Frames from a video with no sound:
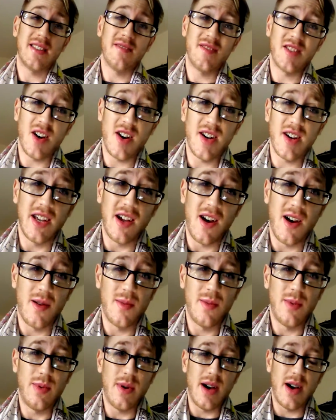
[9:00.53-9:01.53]
tidy up,
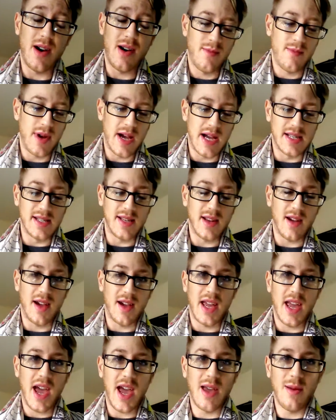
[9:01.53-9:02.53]
and I
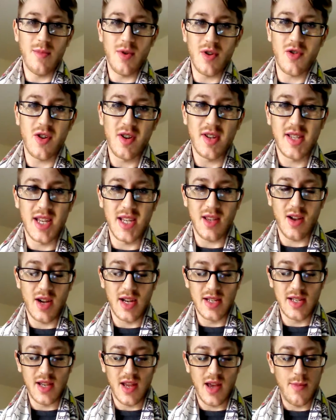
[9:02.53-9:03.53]
came across this
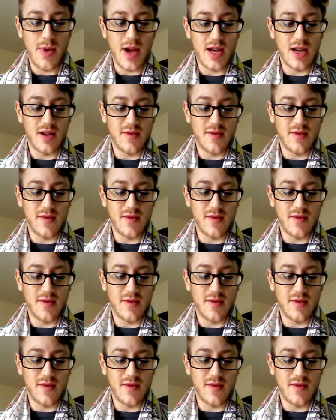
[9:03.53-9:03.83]
item and I've